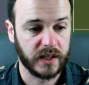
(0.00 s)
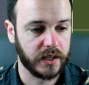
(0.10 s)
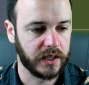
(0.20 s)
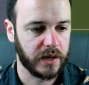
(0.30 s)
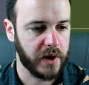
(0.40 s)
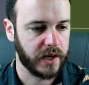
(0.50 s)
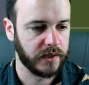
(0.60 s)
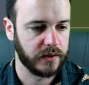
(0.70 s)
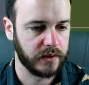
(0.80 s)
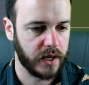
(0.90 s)
that they're going to get
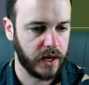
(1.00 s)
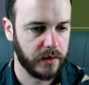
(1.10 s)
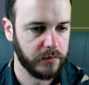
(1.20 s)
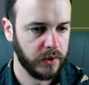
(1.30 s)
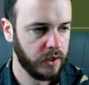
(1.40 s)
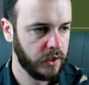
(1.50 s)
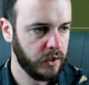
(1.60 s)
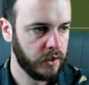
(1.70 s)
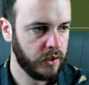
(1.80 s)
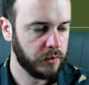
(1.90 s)
back into the game.
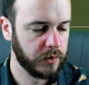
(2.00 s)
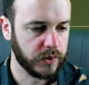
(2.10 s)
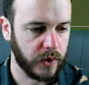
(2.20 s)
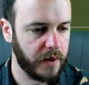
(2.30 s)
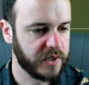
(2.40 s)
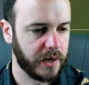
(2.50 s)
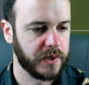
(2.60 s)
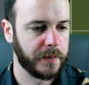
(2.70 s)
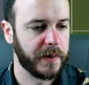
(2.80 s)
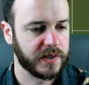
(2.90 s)
We do have
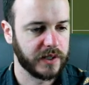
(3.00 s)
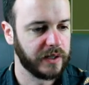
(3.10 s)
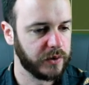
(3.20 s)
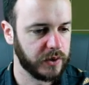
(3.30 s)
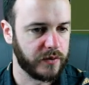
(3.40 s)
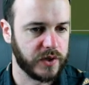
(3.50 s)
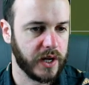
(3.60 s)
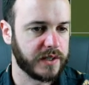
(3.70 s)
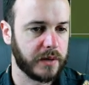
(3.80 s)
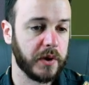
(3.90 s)
subs up our sleeve. We do have
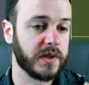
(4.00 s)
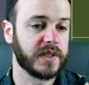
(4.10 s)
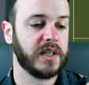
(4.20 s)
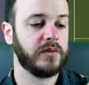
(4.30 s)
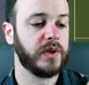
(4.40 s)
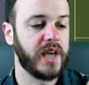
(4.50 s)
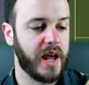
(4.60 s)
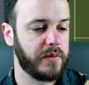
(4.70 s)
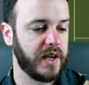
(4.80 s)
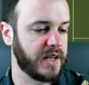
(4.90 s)
shouts up our sleeve. We
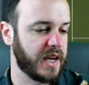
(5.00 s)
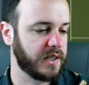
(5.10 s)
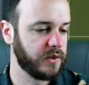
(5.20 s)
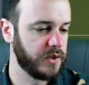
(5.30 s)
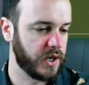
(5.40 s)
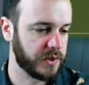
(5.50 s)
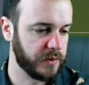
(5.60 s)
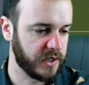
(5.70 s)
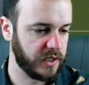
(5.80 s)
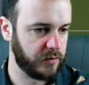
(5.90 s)
can make tactical
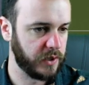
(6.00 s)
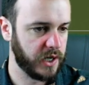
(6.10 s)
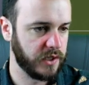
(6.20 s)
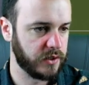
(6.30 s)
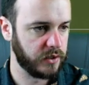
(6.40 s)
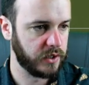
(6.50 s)
adjustments if we need